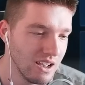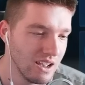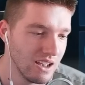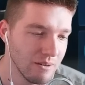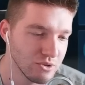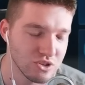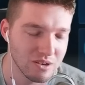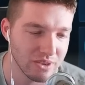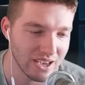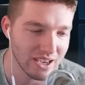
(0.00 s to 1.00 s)
It's just
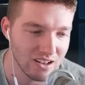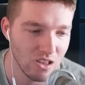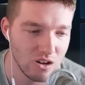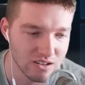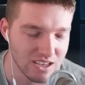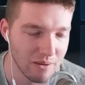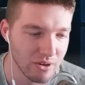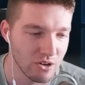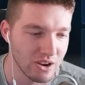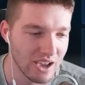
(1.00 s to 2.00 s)
something I did a long time
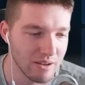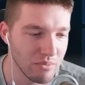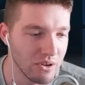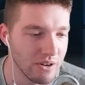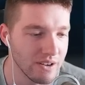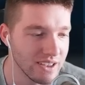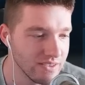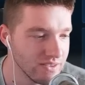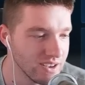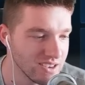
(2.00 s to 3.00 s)
ago to kind of put her
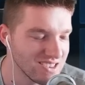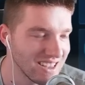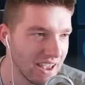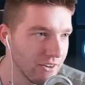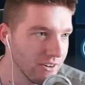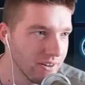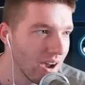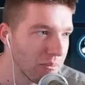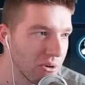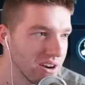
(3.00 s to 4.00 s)
in a standard
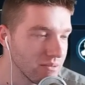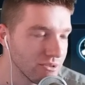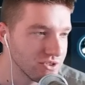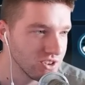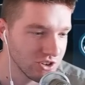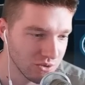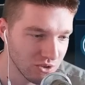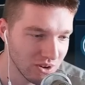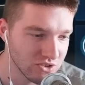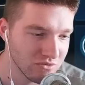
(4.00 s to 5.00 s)
operating procedure with
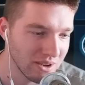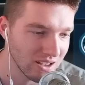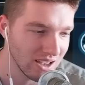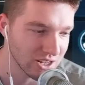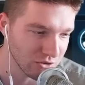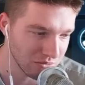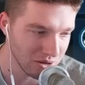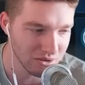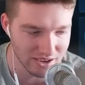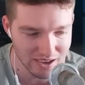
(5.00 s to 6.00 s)
the rest of my Galactic
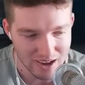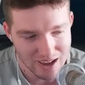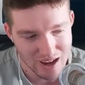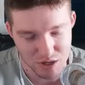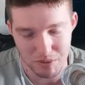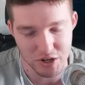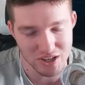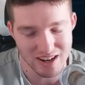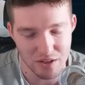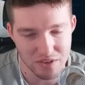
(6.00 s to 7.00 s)
Republic,
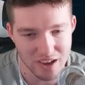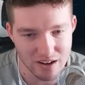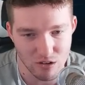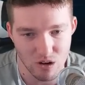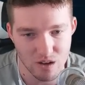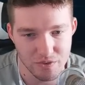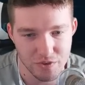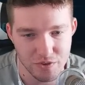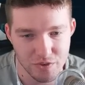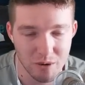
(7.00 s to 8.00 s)
especially now that Datacrons
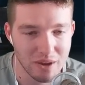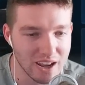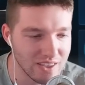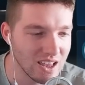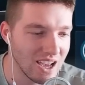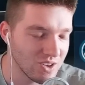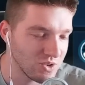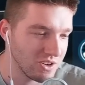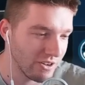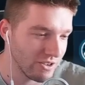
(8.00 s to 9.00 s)
have permeated the last
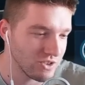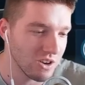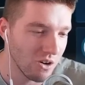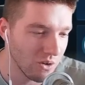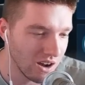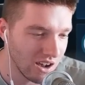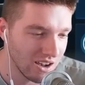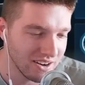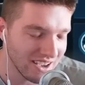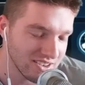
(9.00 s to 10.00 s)
year or so.
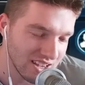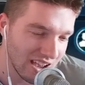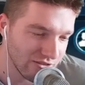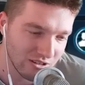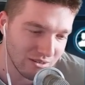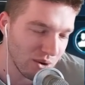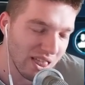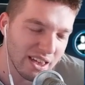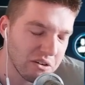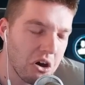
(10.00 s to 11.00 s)
Nice to have her at
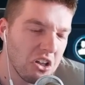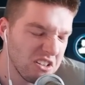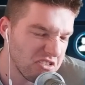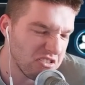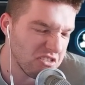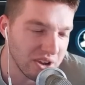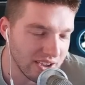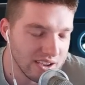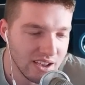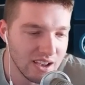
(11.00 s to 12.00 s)
relic, call it
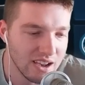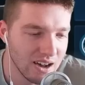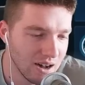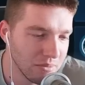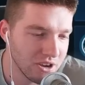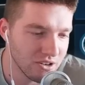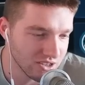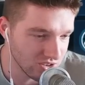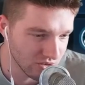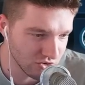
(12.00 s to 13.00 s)
3. But you don't
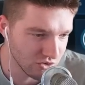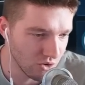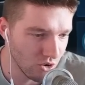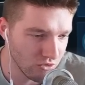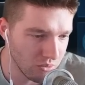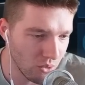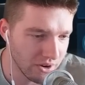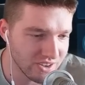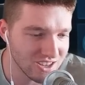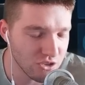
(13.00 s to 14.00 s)
need to go too
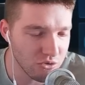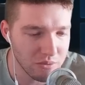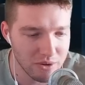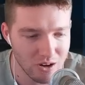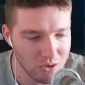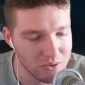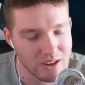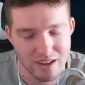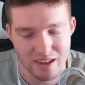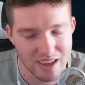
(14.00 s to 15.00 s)
overboard.
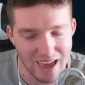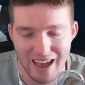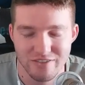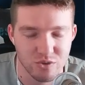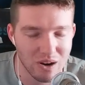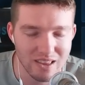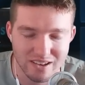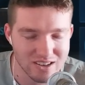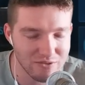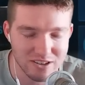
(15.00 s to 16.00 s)
C-3PO, he adds
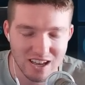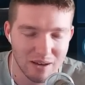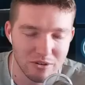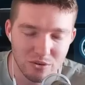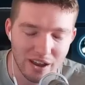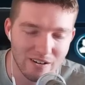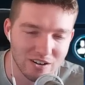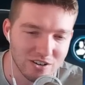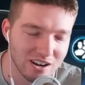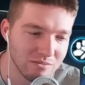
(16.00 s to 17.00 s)
relics every time a new
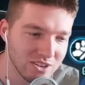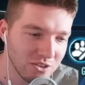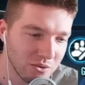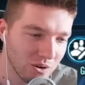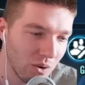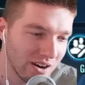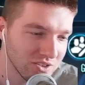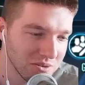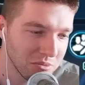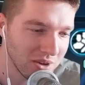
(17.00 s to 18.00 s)
character comes out that
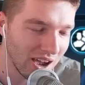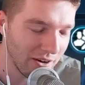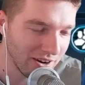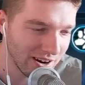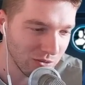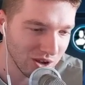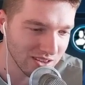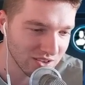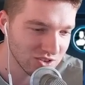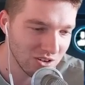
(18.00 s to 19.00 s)
requires him to be higher and higher
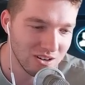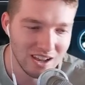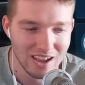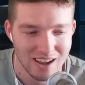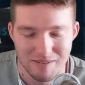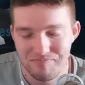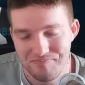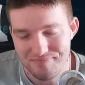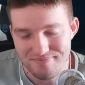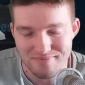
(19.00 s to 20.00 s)
relics, so
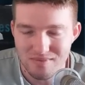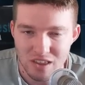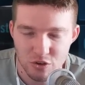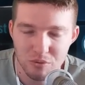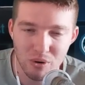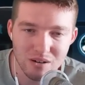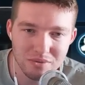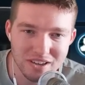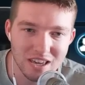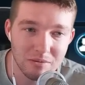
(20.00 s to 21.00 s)
you can
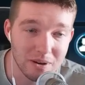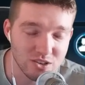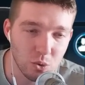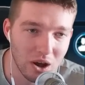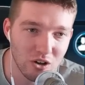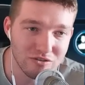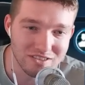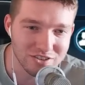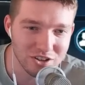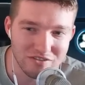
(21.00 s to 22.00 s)
probably keep him at 12
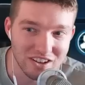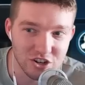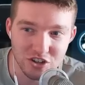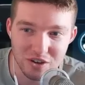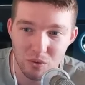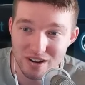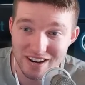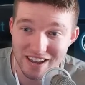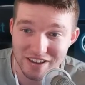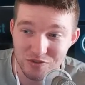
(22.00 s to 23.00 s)
until eventually one
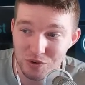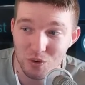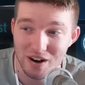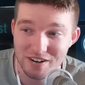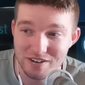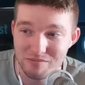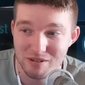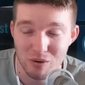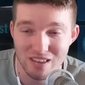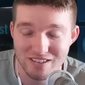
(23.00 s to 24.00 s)
day he's required to
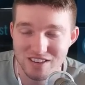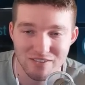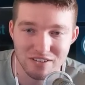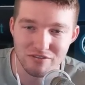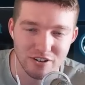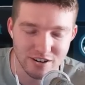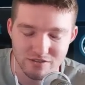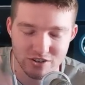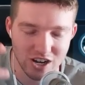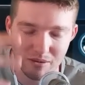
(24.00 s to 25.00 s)
be Relic 7 for your
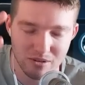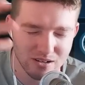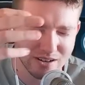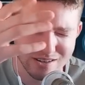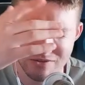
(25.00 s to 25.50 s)
Jabba or your